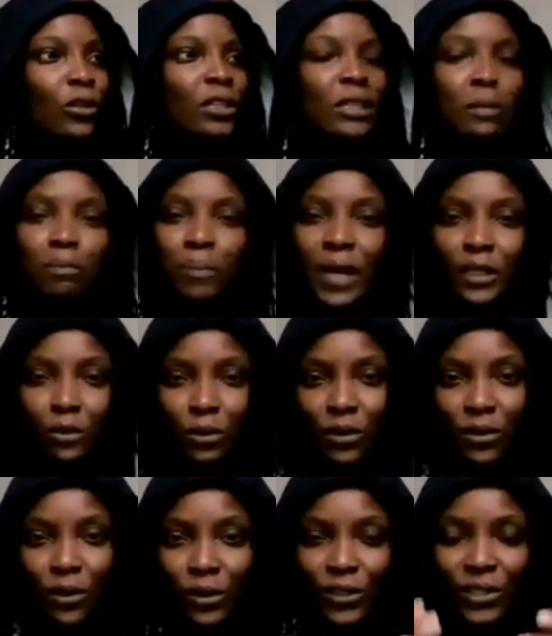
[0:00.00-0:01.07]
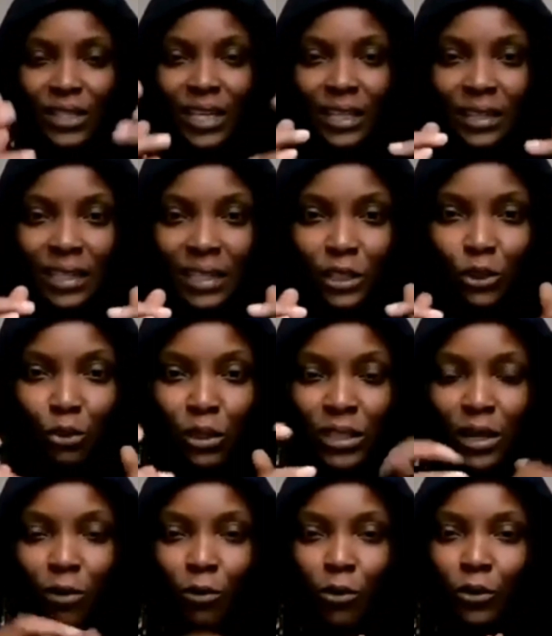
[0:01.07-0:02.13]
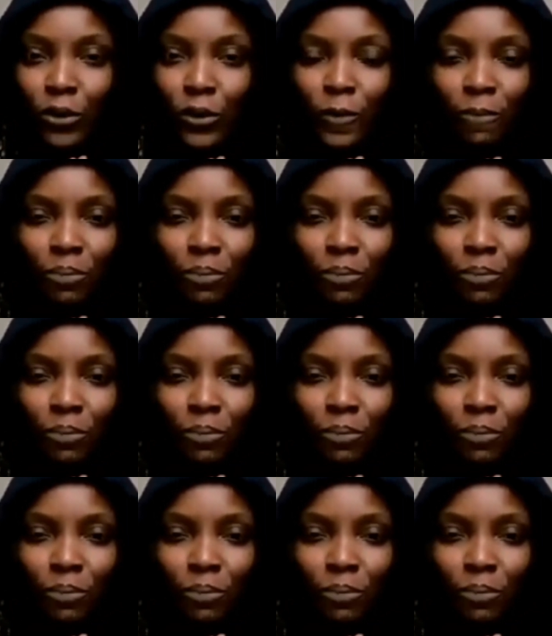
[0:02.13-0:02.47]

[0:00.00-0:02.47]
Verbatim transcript: debate with us in these Twitter wars